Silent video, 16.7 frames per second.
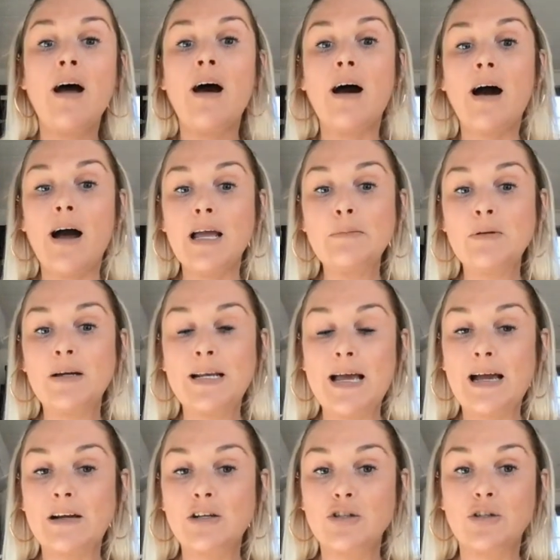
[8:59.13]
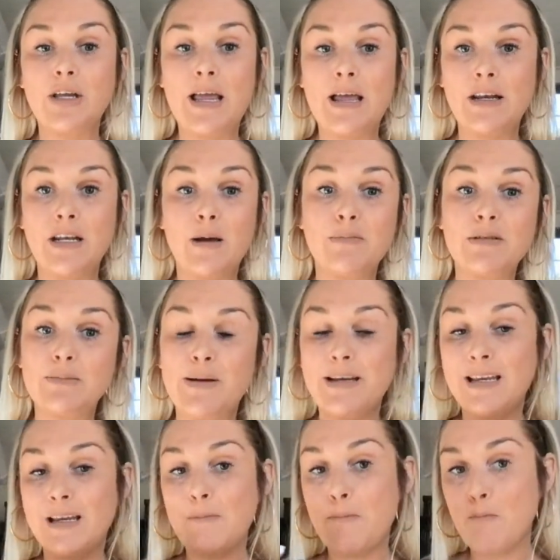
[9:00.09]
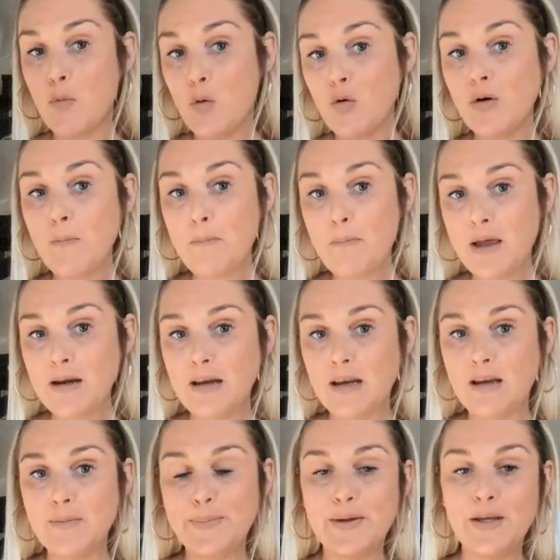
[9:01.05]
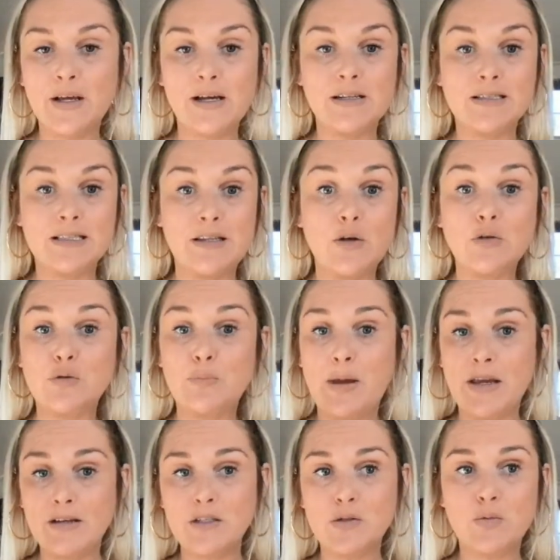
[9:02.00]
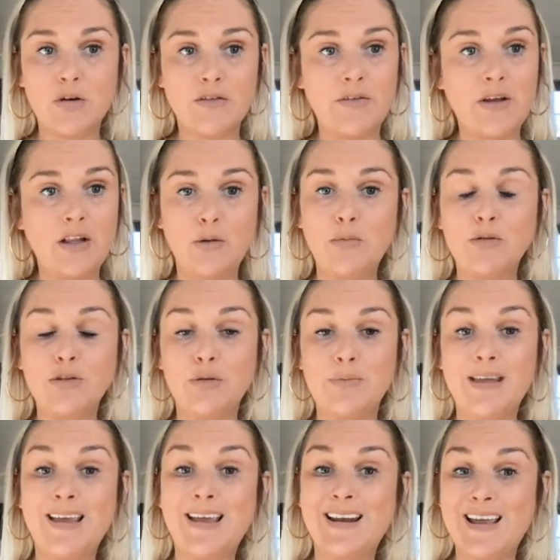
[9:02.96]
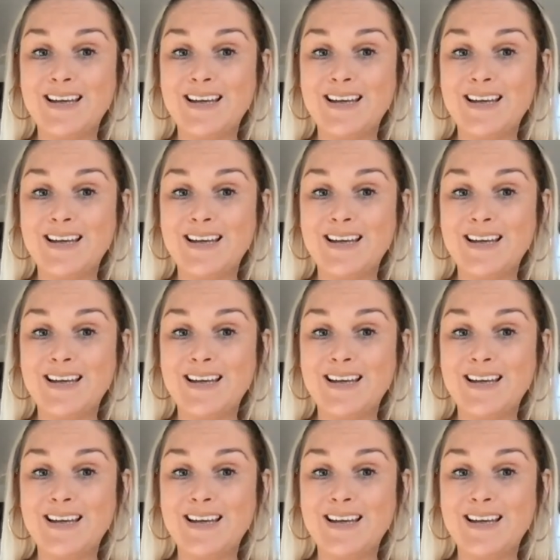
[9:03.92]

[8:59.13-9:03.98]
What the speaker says: I might actually end up spending more money because those pants were available to me and